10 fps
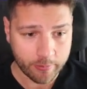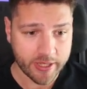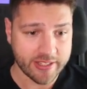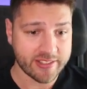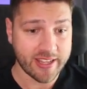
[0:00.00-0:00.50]

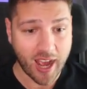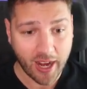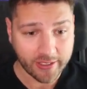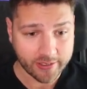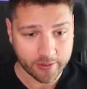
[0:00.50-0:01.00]
is the
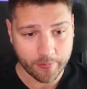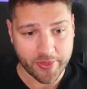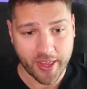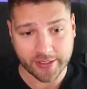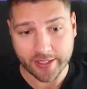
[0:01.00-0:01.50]
item
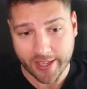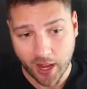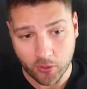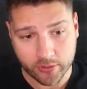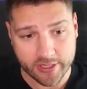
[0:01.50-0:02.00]
that the
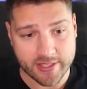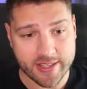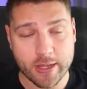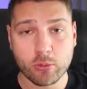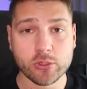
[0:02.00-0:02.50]
count is
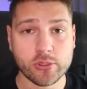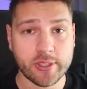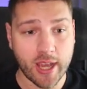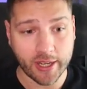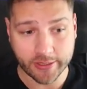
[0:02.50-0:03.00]
equal to the
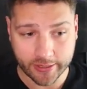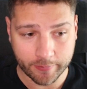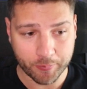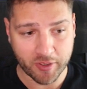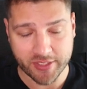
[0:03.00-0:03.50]
ID
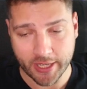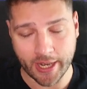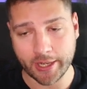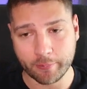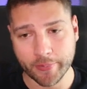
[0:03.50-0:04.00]
of that
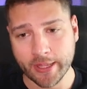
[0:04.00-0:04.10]
item.